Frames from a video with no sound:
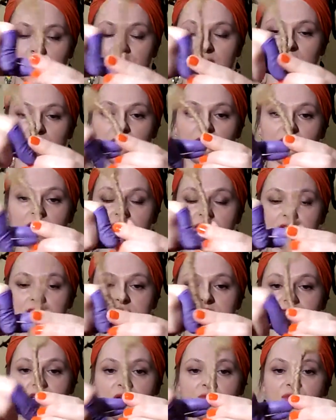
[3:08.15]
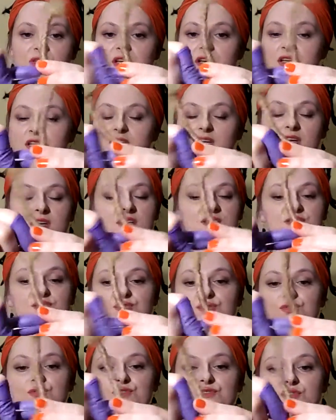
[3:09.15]
and the same technique is
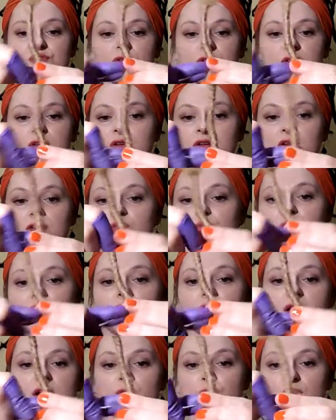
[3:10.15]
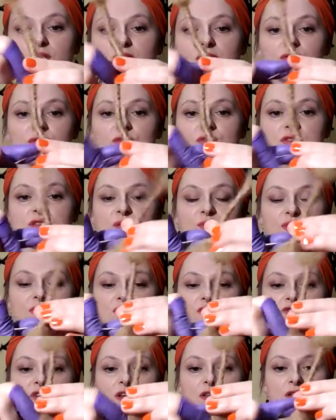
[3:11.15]
used on a human hair when I do someone's
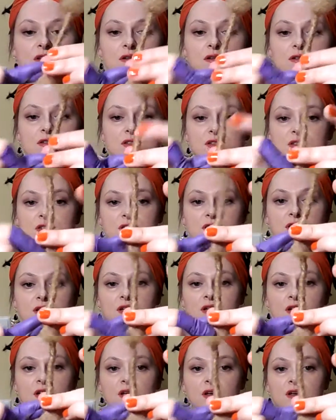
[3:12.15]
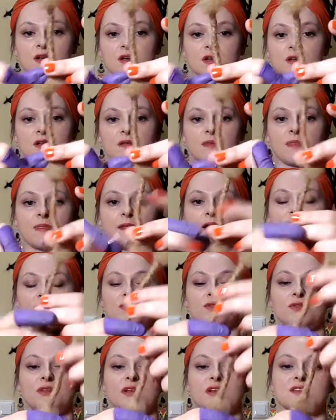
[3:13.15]
dreadlocks. I
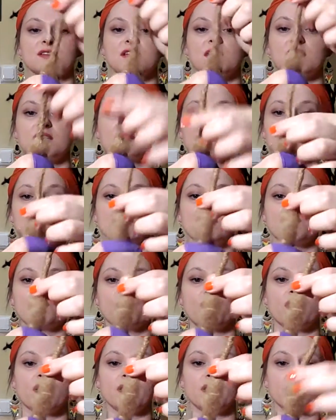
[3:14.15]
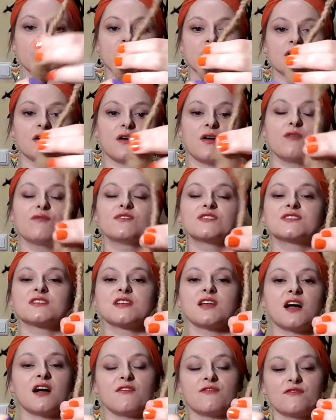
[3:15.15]
do it exactly the same way.
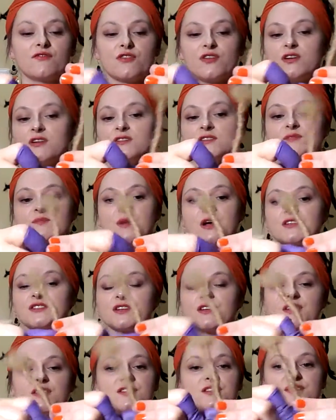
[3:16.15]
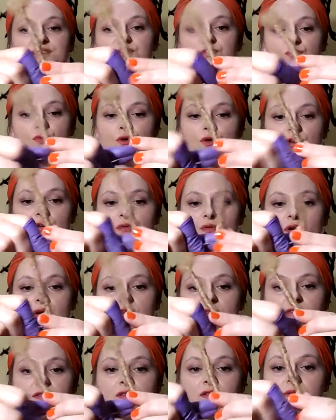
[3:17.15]
Obviously Afro hair is much easier to work
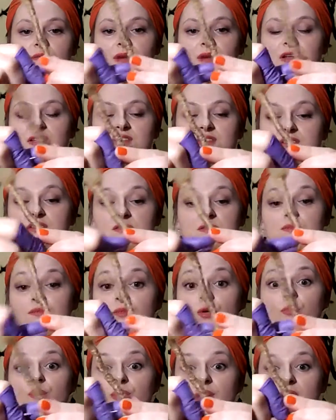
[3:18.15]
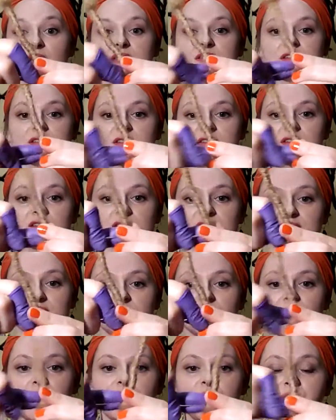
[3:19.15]
with, much more pleasant in
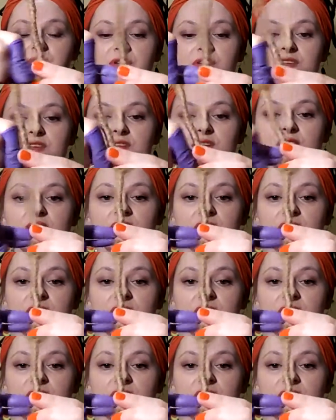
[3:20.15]
my opinion,